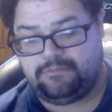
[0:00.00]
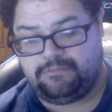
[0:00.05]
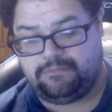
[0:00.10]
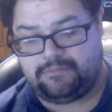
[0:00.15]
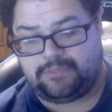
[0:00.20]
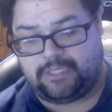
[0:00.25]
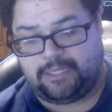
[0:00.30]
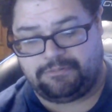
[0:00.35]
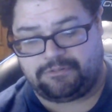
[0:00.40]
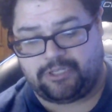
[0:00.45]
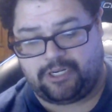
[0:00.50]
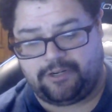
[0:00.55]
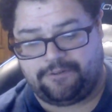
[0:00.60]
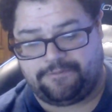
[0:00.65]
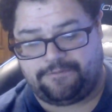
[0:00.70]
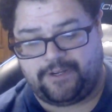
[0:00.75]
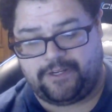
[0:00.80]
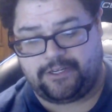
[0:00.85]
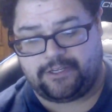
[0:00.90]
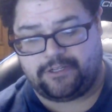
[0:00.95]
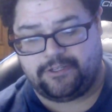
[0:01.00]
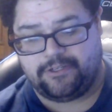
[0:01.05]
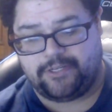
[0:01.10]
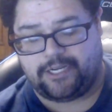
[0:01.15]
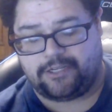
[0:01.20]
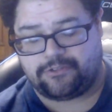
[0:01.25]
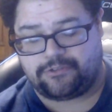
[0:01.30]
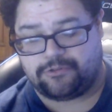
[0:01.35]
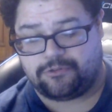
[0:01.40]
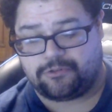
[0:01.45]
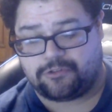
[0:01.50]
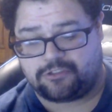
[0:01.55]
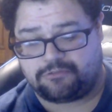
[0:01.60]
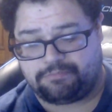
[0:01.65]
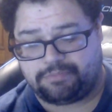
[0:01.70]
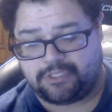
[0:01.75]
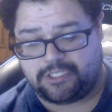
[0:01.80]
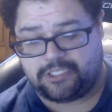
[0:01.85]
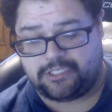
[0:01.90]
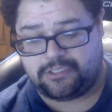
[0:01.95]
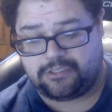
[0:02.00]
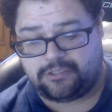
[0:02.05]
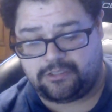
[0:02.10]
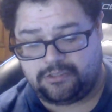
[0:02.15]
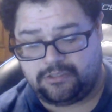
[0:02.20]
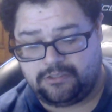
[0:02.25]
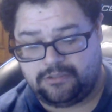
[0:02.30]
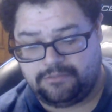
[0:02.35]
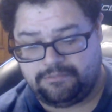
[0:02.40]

I'm trying to find a good outdoors place,